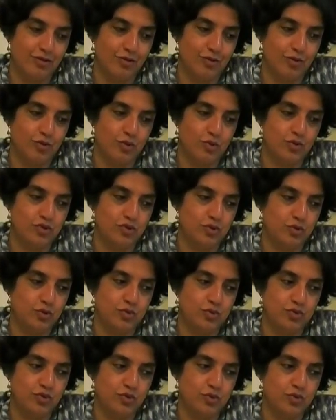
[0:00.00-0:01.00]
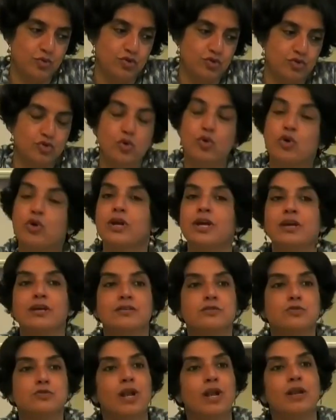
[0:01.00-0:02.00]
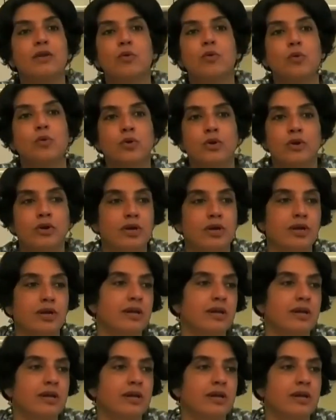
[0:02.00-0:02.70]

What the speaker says: whose story is well known